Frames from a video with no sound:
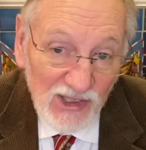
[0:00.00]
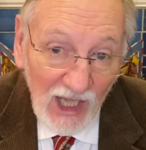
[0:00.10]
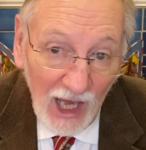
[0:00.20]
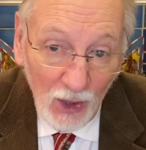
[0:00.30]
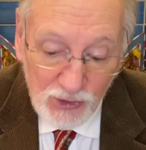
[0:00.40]

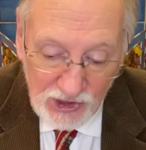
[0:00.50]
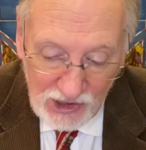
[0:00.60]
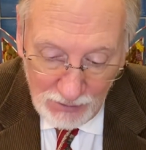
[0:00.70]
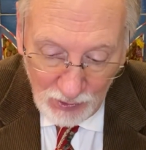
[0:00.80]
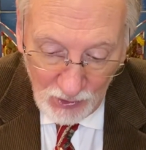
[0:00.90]

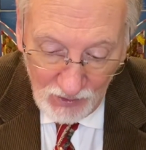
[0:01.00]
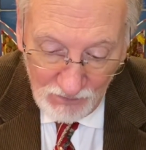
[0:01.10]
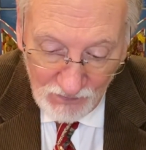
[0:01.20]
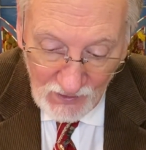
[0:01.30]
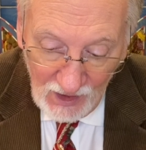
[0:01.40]
housekeeper
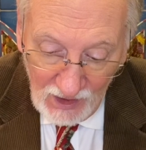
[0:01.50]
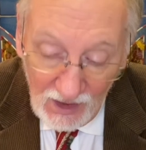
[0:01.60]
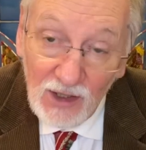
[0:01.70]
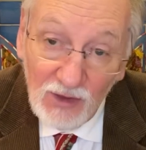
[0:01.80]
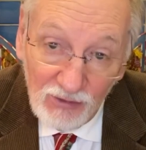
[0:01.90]

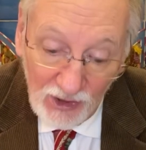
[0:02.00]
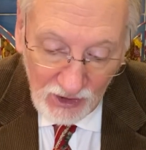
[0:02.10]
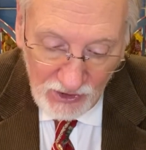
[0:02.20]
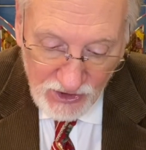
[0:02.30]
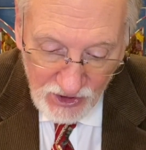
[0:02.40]
in the
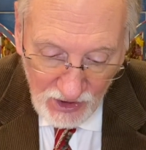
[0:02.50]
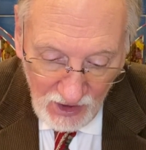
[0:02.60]
village,